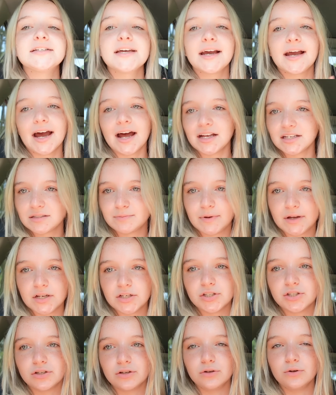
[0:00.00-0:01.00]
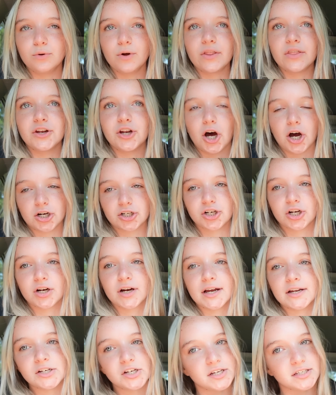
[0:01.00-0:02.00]
to take Aspen to the doctor
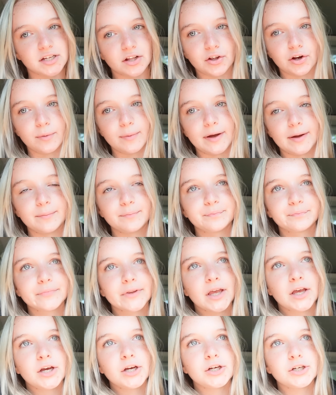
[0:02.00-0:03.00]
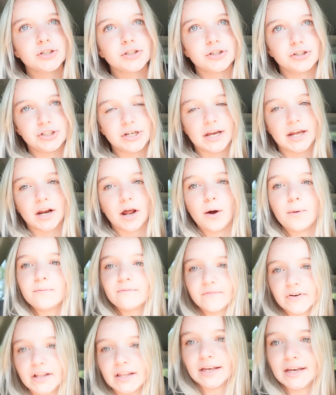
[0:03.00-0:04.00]
in just a little bit, so she can
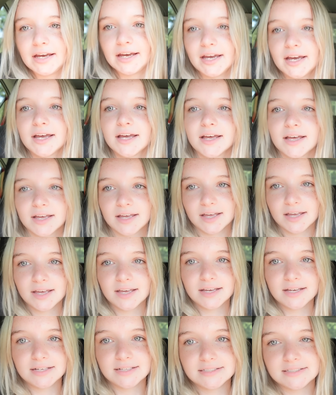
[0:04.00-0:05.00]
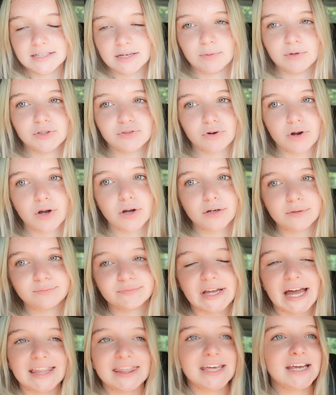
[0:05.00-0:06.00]
hopefully see what's
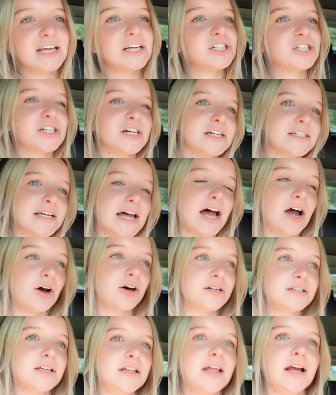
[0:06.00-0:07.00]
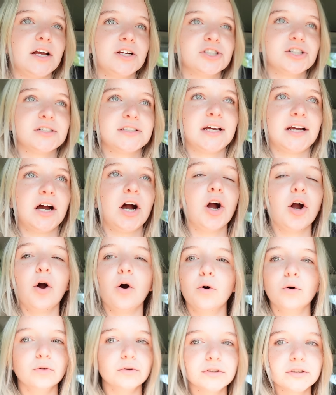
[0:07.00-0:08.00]
wrong. I think it's just, I honestly think it's just like a
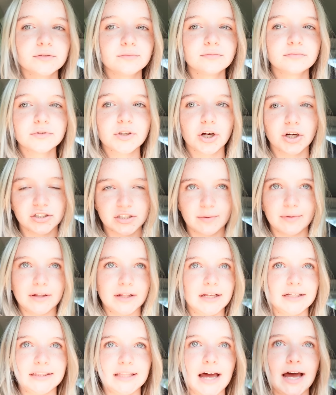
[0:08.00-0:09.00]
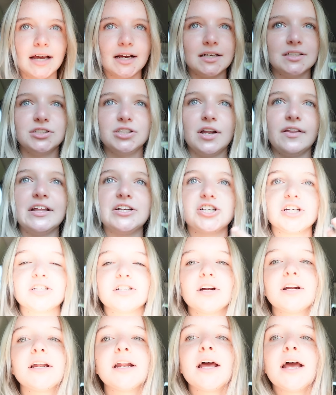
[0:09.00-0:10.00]
cold, yeah, or something like that, because, you know, they just
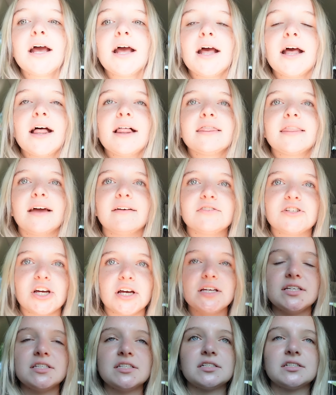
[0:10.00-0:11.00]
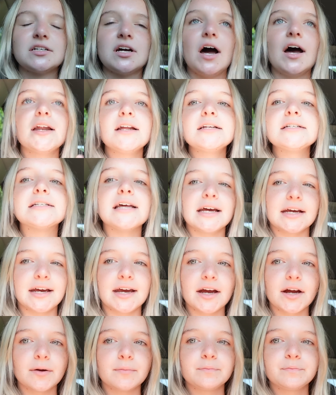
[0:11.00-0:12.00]
started, all been feeling they've bad, just gotten in
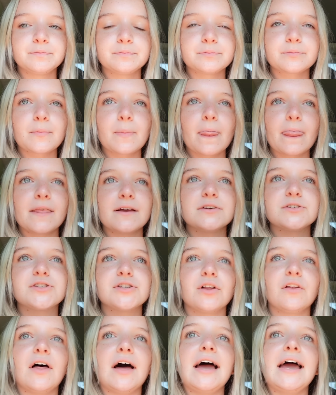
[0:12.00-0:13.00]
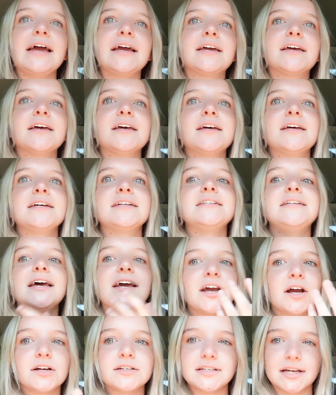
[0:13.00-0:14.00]
daycare, so, like,
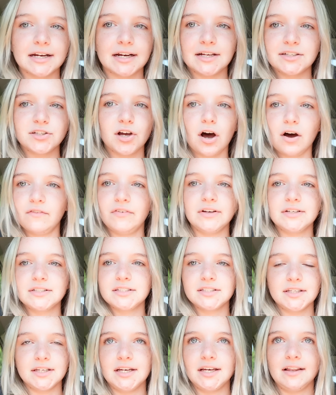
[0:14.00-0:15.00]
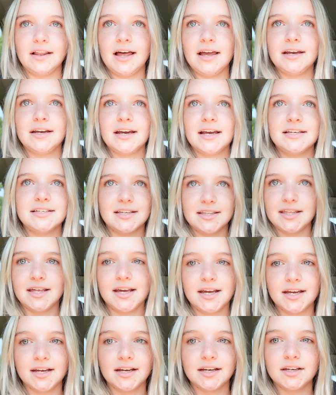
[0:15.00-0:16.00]
daycare sickness obviously, like, is a
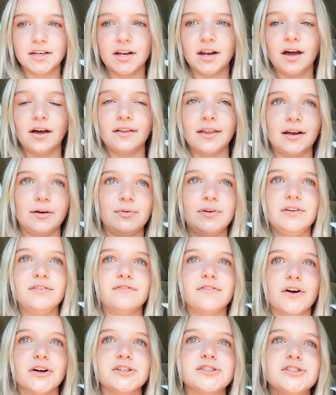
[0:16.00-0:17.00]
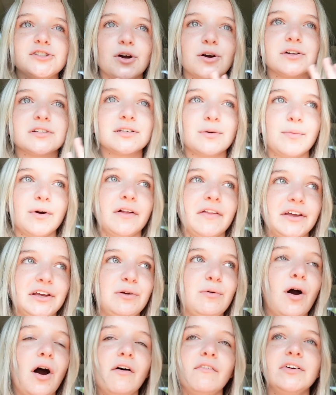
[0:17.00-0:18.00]
thing, you know, like, when you first start somewhere, like,
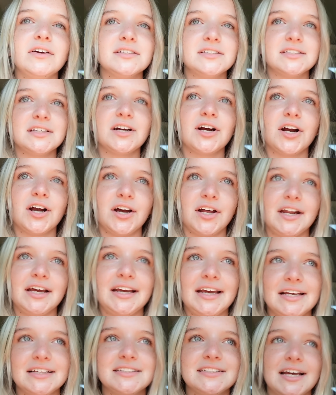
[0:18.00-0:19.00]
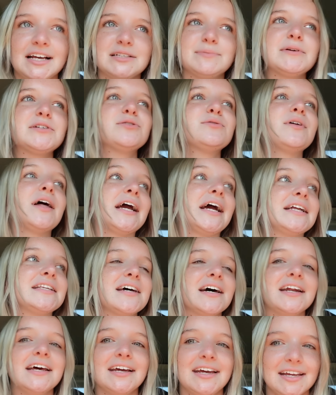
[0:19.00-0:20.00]
you obviously are gonna get sick, especially with, like, a
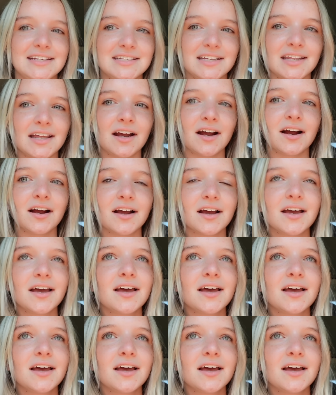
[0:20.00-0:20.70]
ton of kids in there.